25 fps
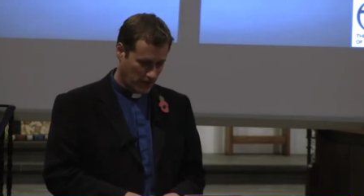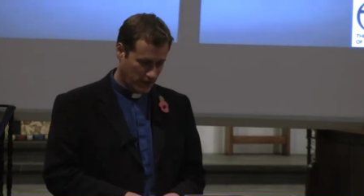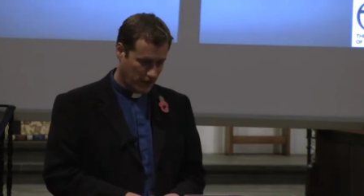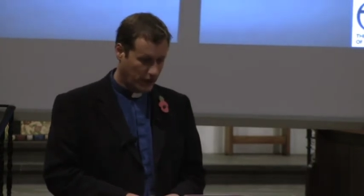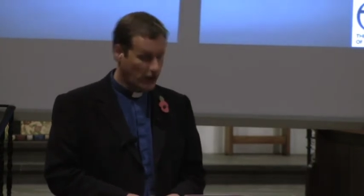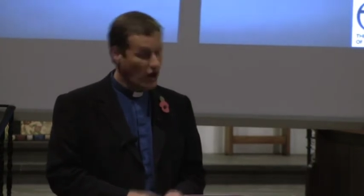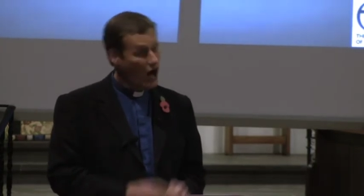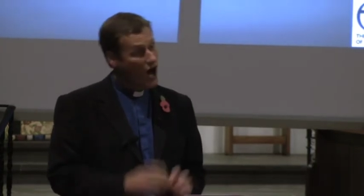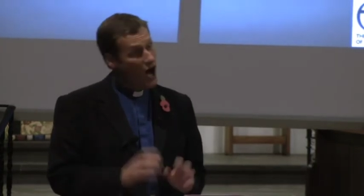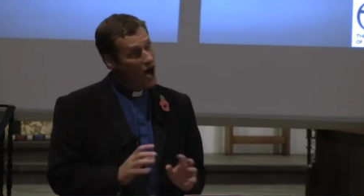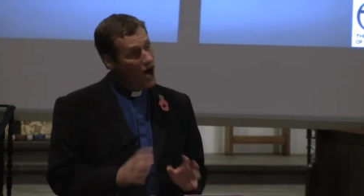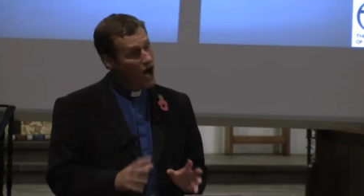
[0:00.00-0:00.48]

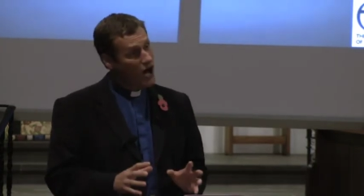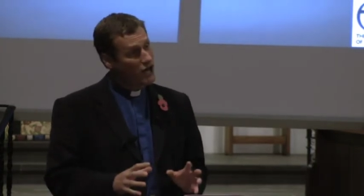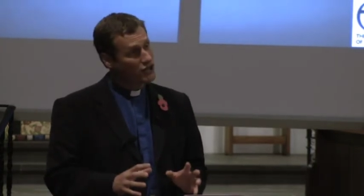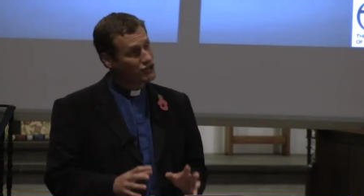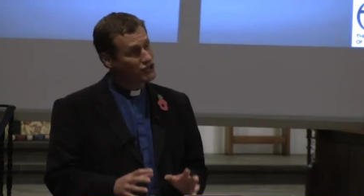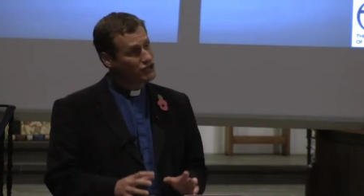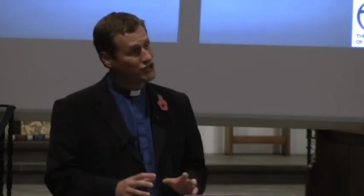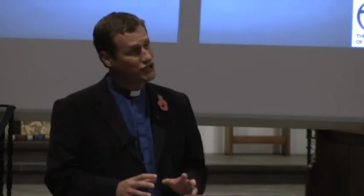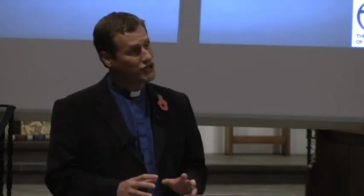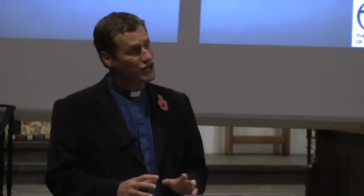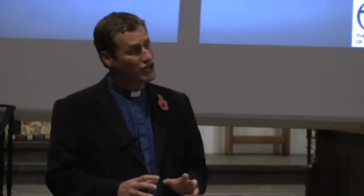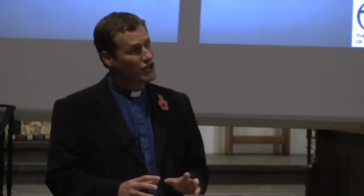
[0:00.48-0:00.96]
that a
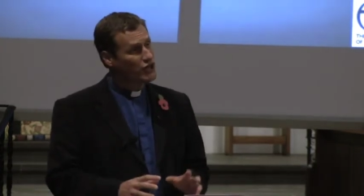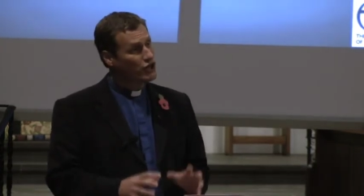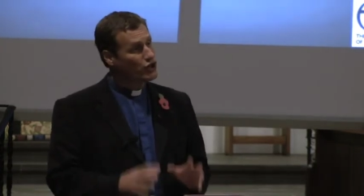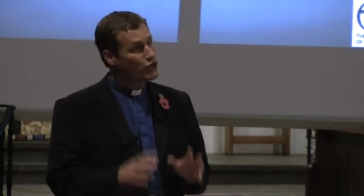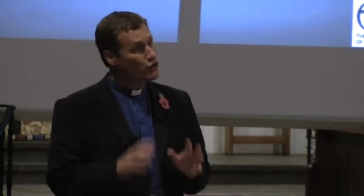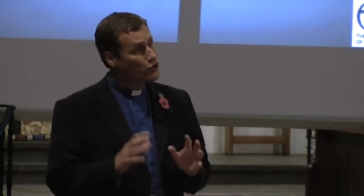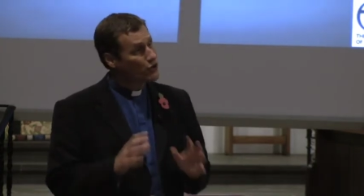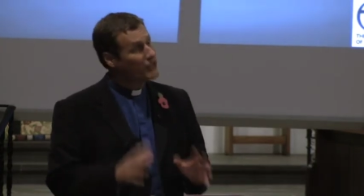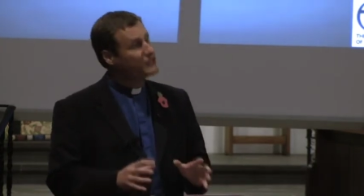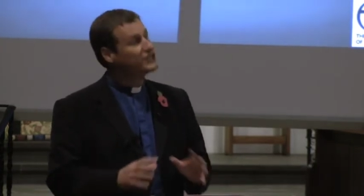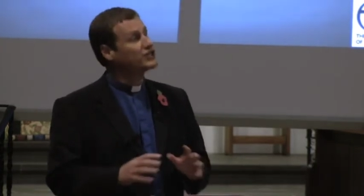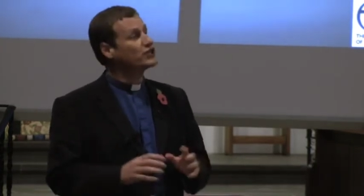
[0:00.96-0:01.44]
harsh,
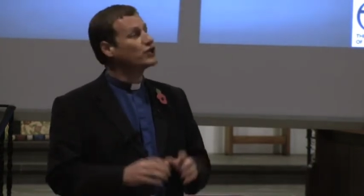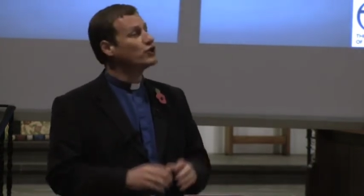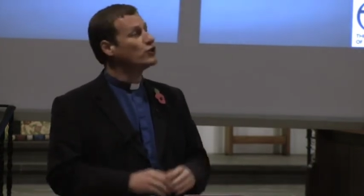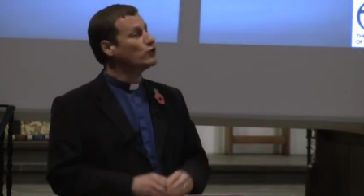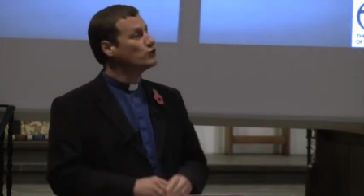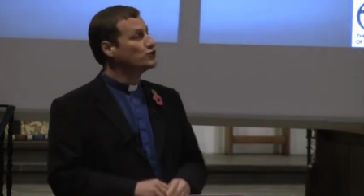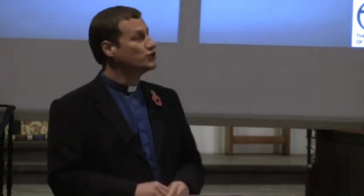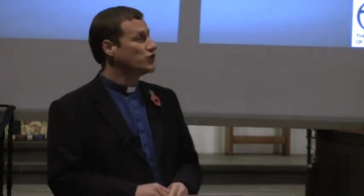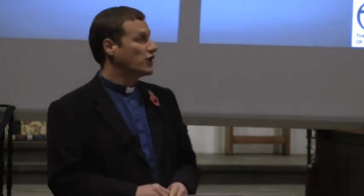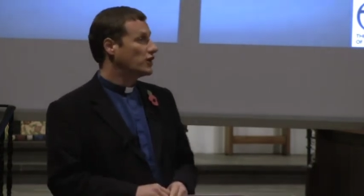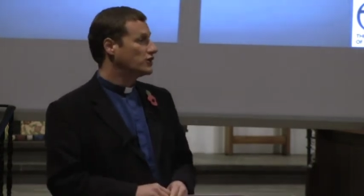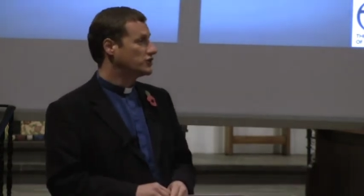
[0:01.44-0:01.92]

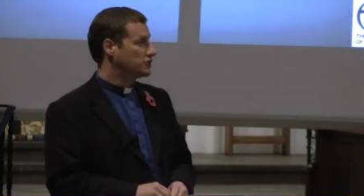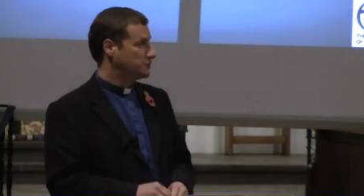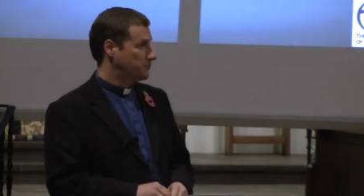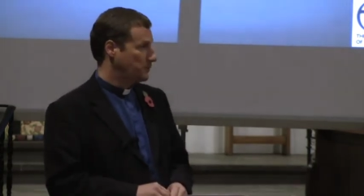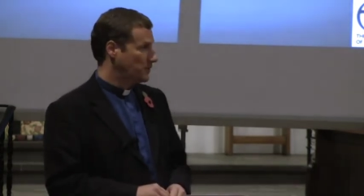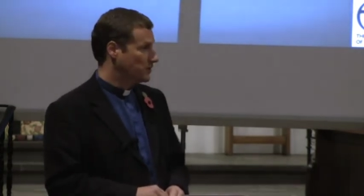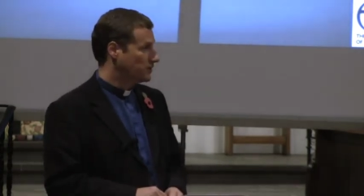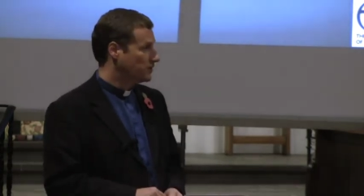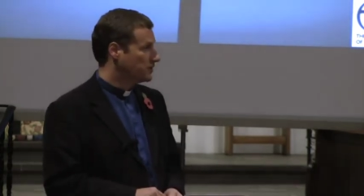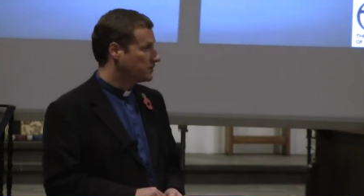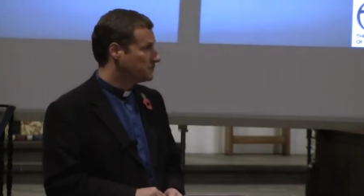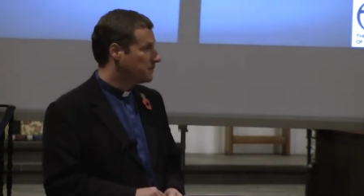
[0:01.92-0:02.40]
critical
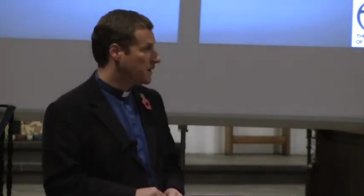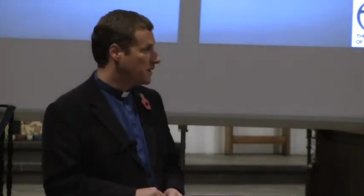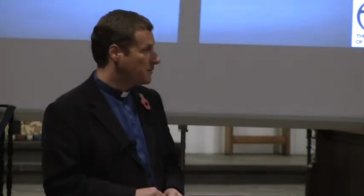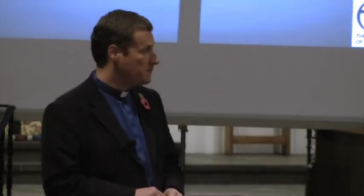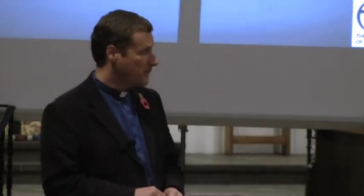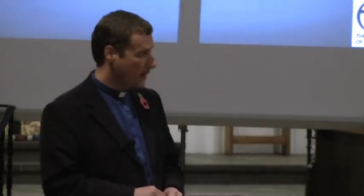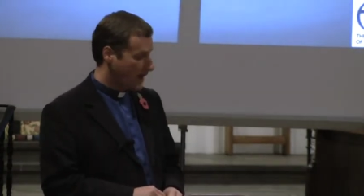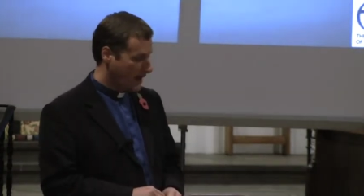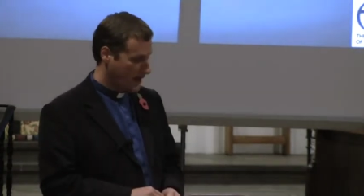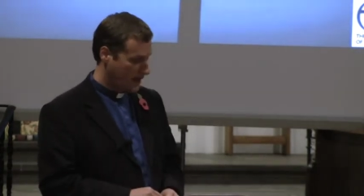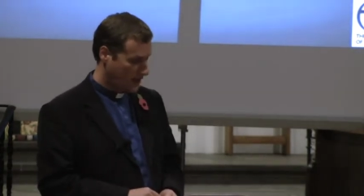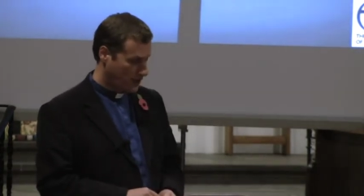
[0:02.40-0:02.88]
judgment has
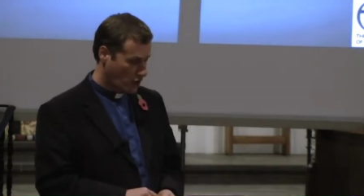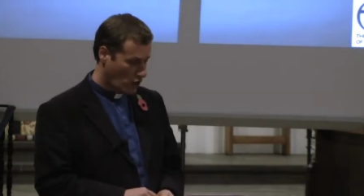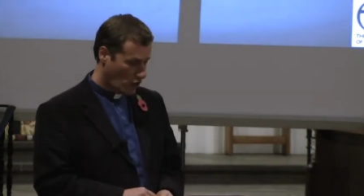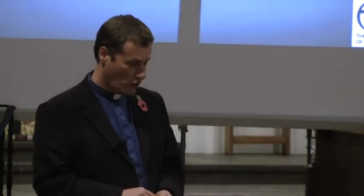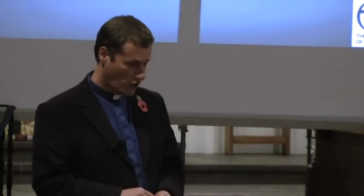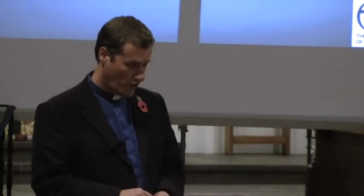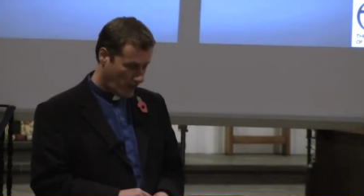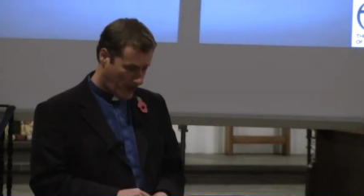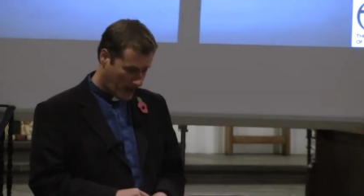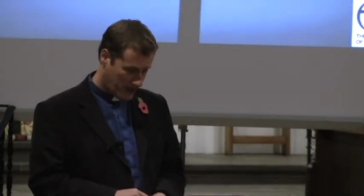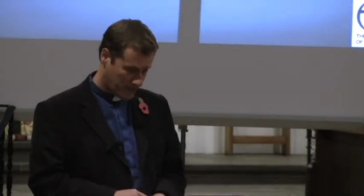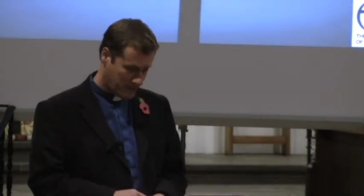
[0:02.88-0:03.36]
been made
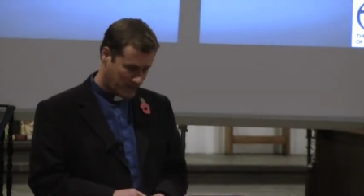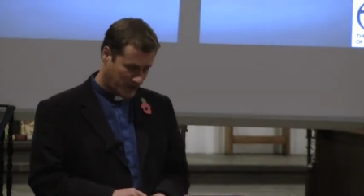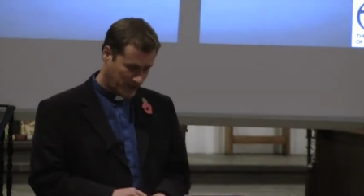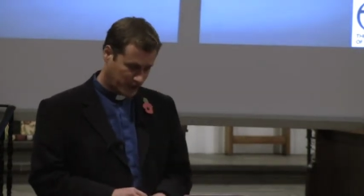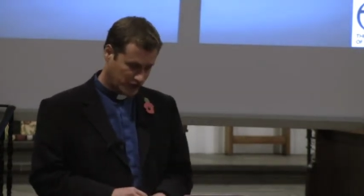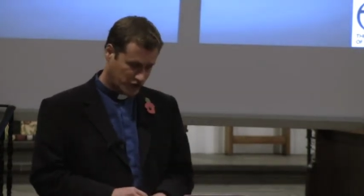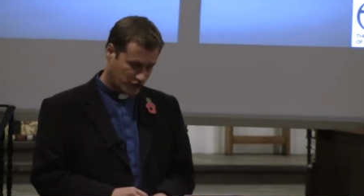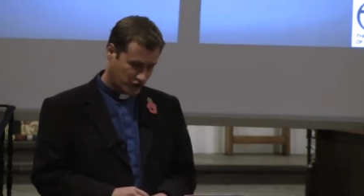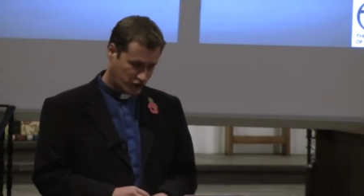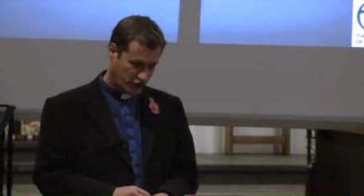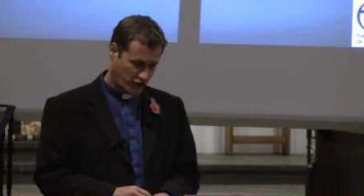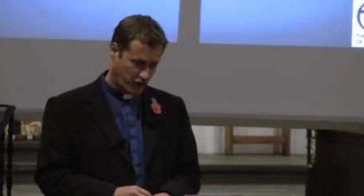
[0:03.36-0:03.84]
on their
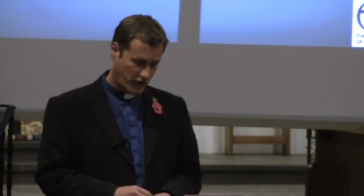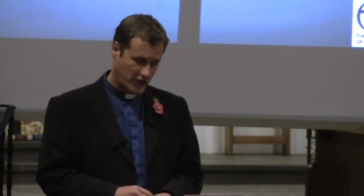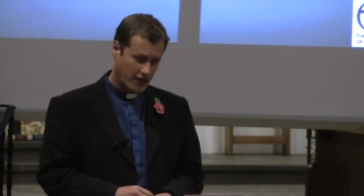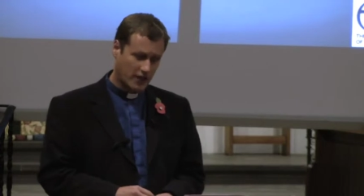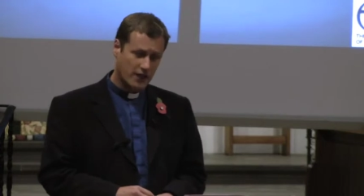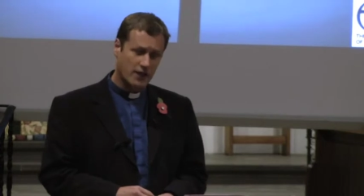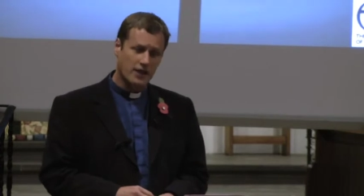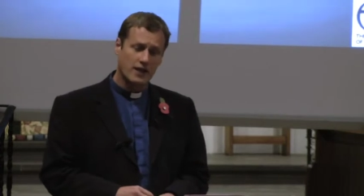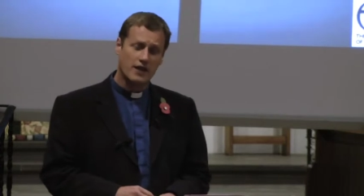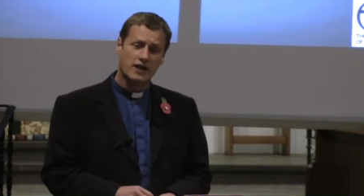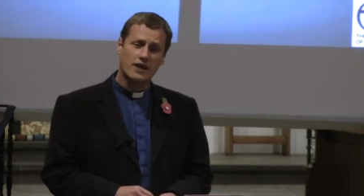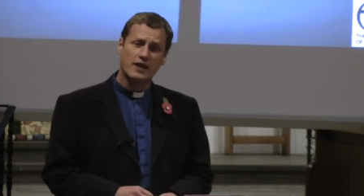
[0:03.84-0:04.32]

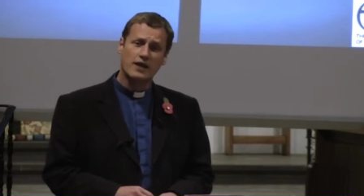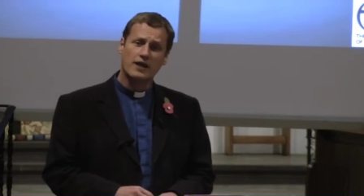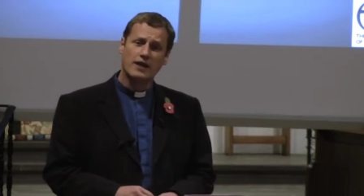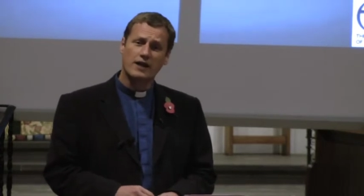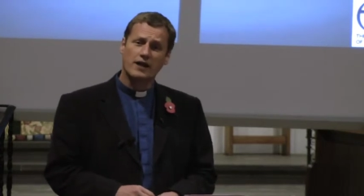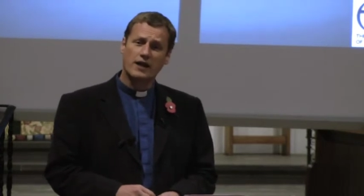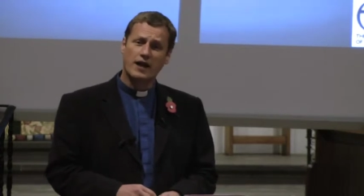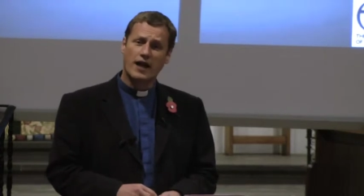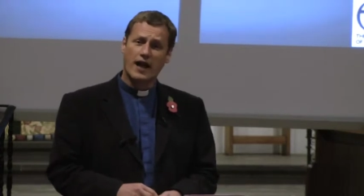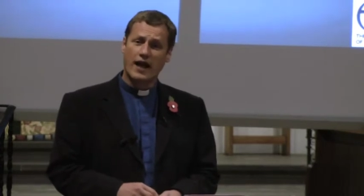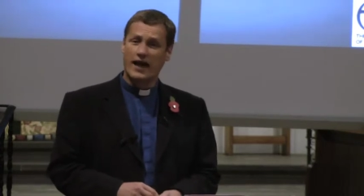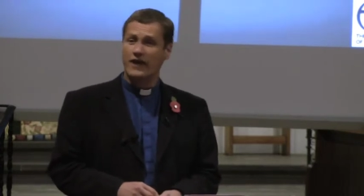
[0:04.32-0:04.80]
ministry
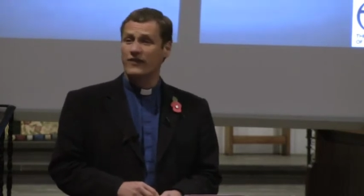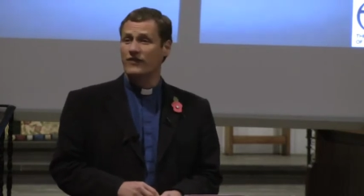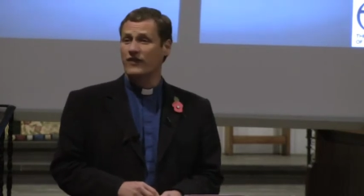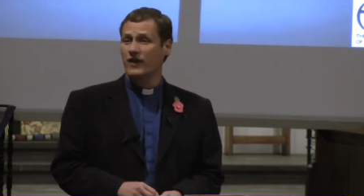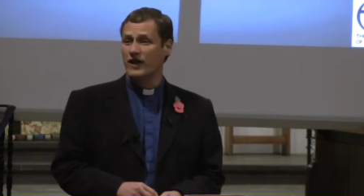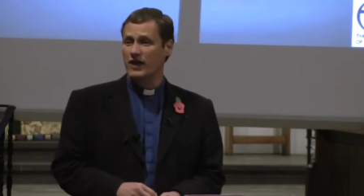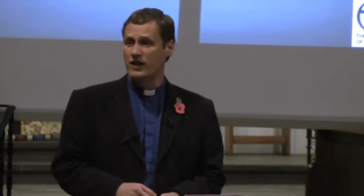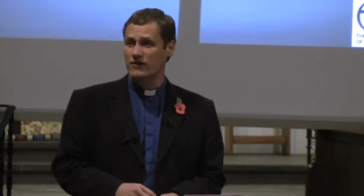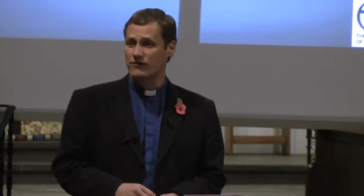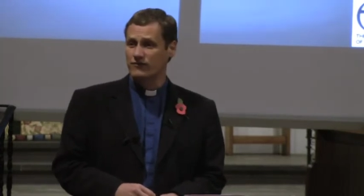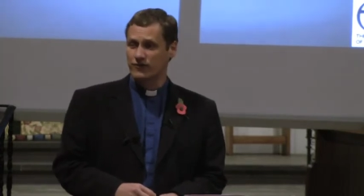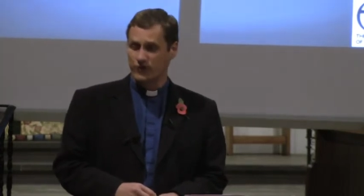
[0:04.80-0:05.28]
and
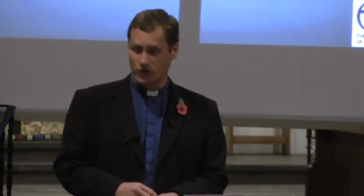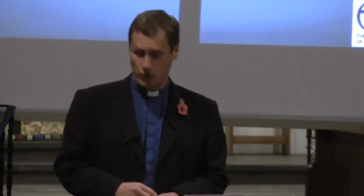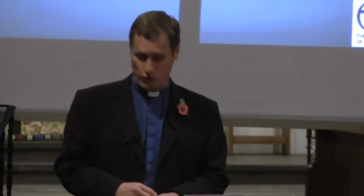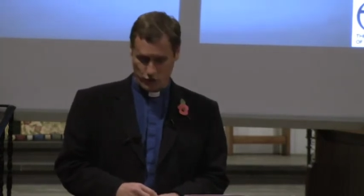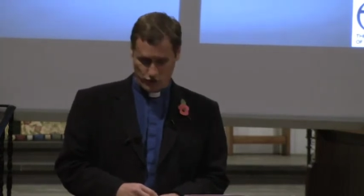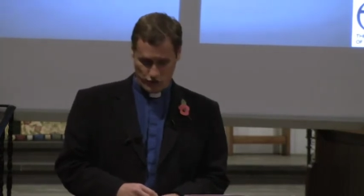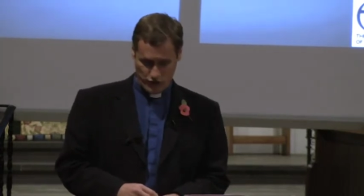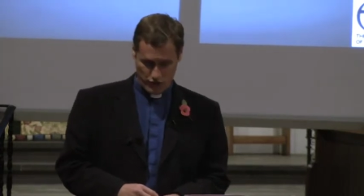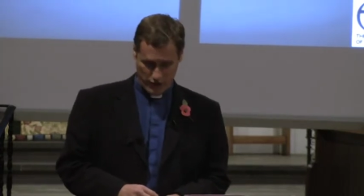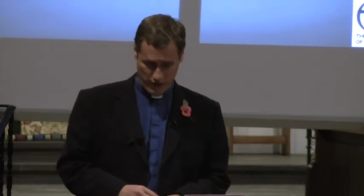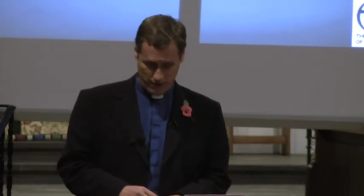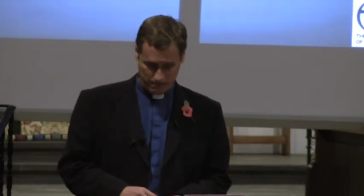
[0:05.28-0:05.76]
their
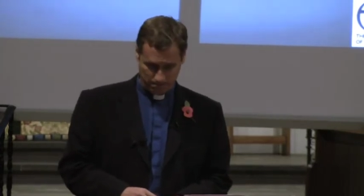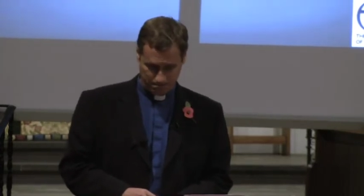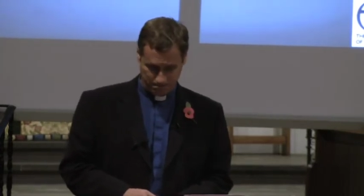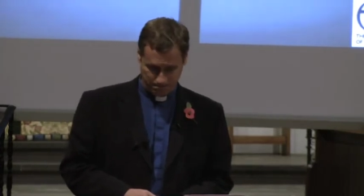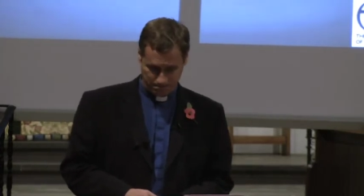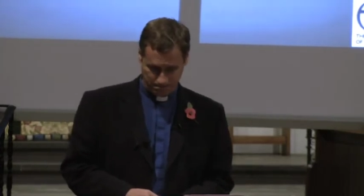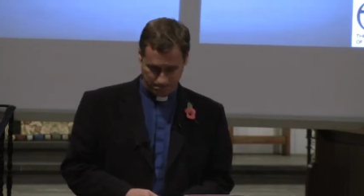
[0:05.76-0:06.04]
future.